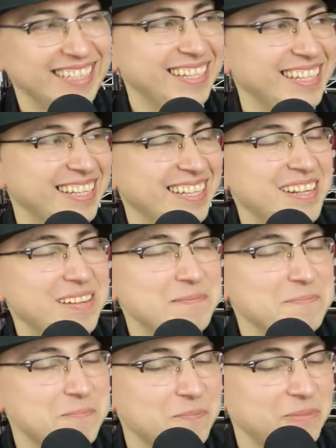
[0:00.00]

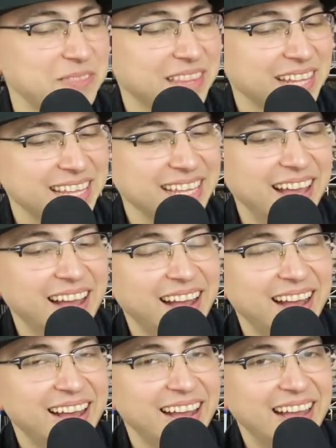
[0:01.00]

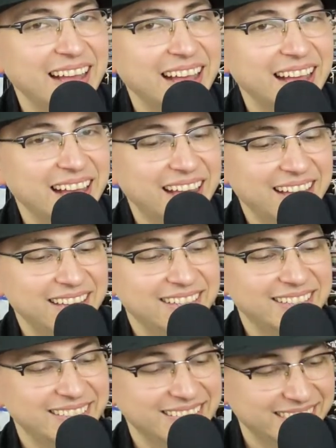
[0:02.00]

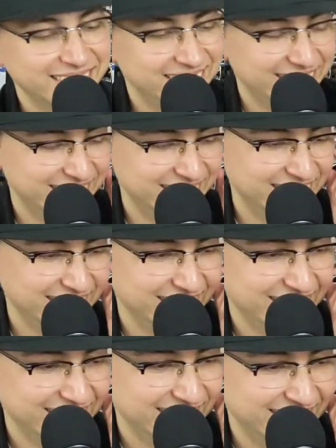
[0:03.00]

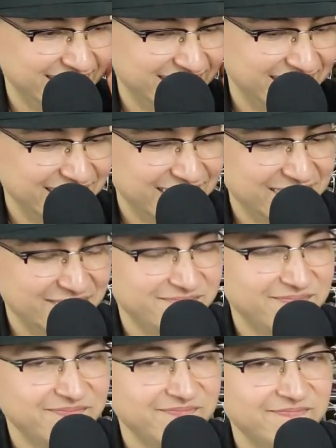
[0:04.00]

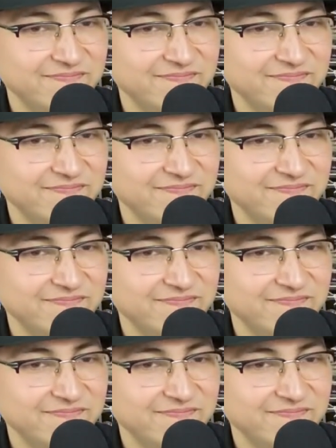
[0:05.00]
The person shown says nothing.